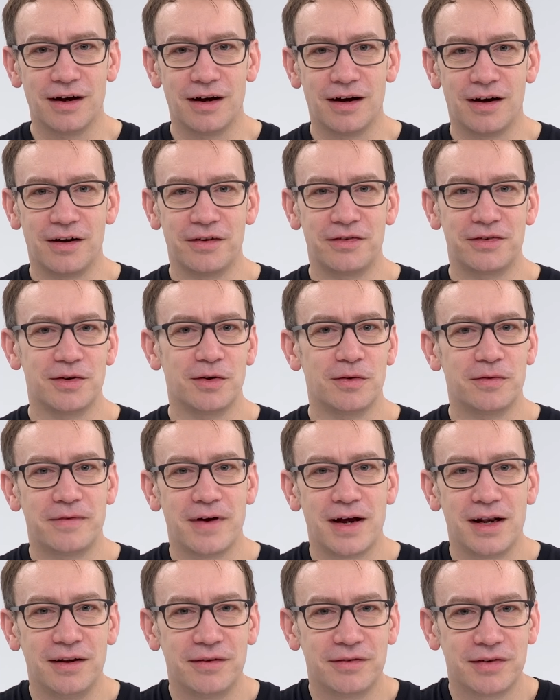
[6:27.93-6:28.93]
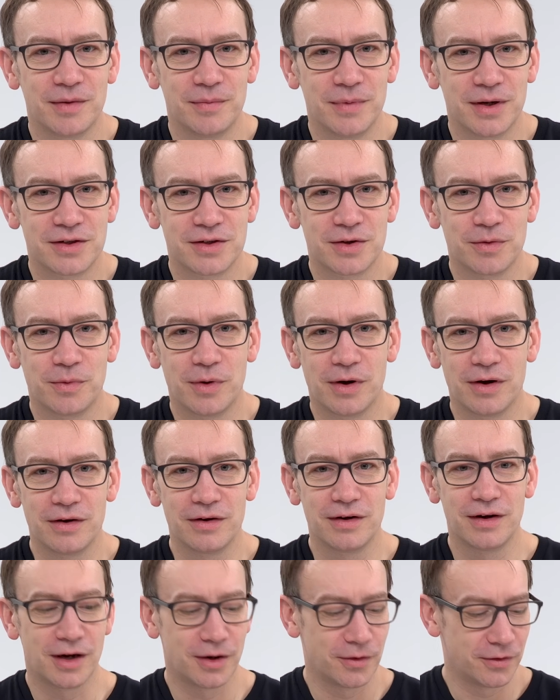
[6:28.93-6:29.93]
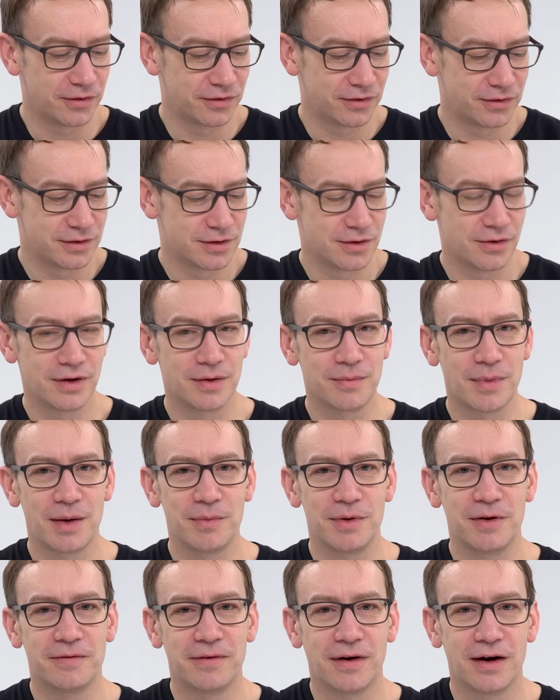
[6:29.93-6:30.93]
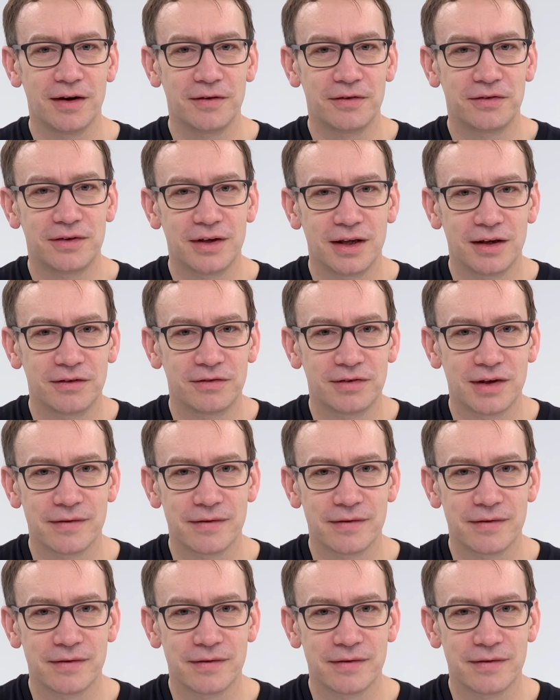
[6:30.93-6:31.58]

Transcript: are still fairly similar to what I was doing maybe five, six,